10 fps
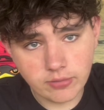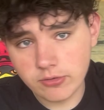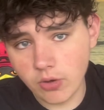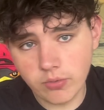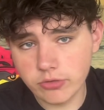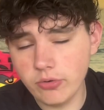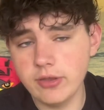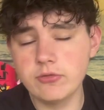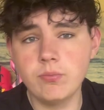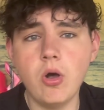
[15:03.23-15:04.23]
to go through
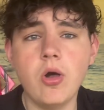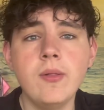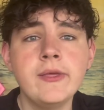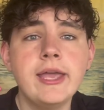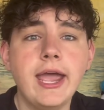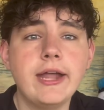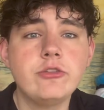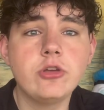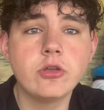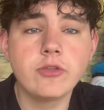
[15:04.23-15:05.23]
this wall. And
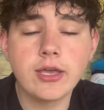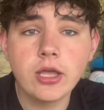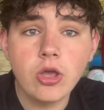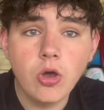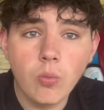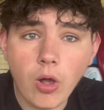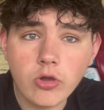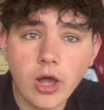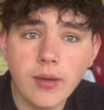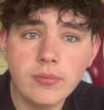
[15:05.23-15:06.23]
she goes like,
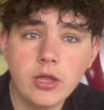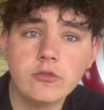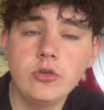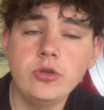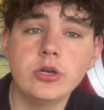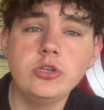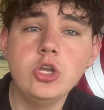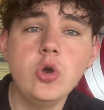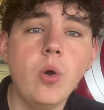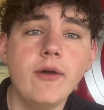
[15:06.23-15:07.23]
welcome to your
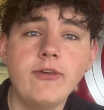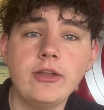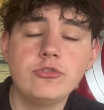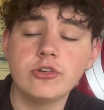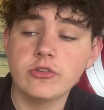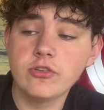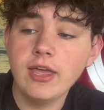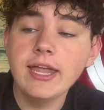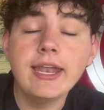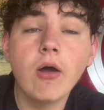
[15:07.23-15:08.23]
new Avengers.
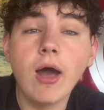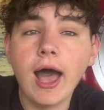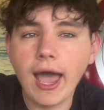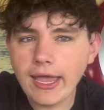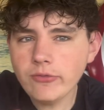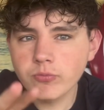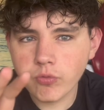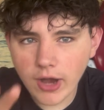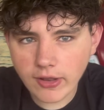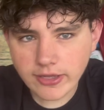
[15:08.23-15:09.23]
Now, I
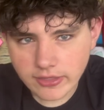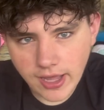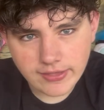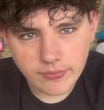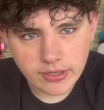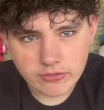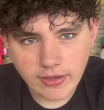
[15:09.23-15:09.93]
really thought they were going to say